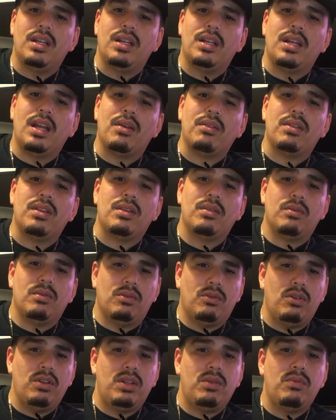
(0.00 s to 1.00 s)
Now, the
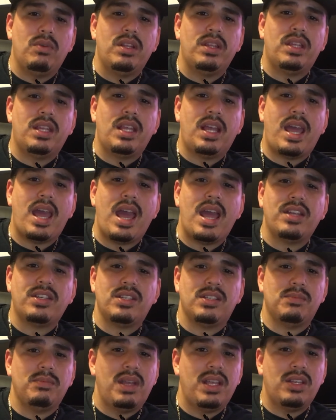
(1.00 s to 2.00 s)
only one to catch
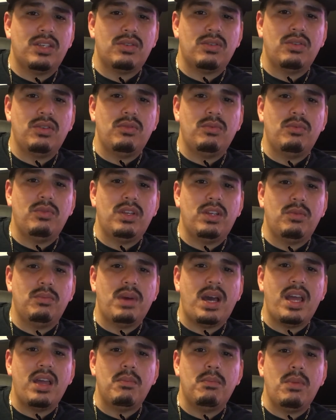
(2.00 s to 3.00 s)
is make sure you, when you
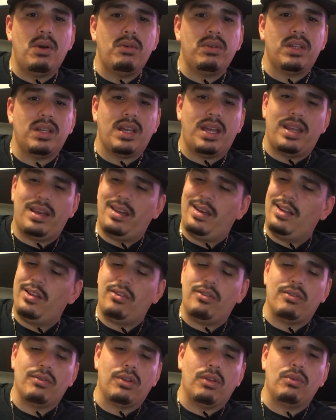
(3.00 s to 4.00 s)
buy ammonia at any of
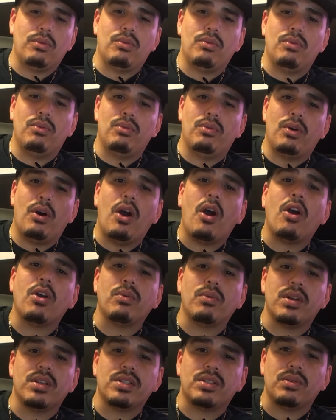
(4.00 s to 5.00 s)
your local
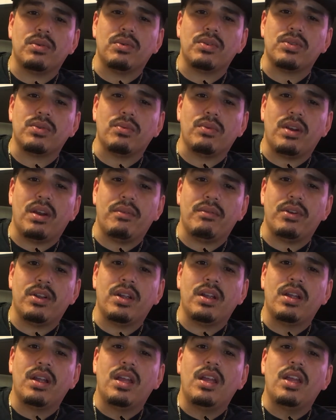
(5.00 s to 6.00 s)
hardware stores or
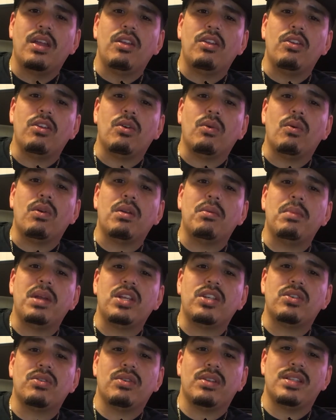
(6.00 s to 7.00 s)
whatever, you're going to
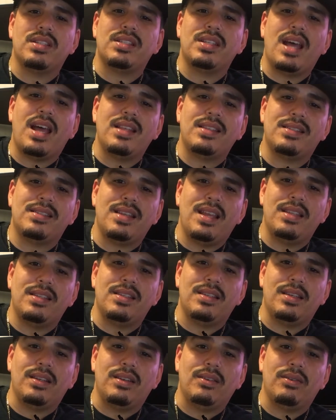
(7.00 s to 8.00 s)
make sure it's not
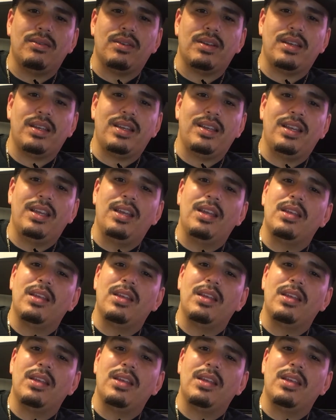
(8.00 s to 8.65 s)
scented, okay?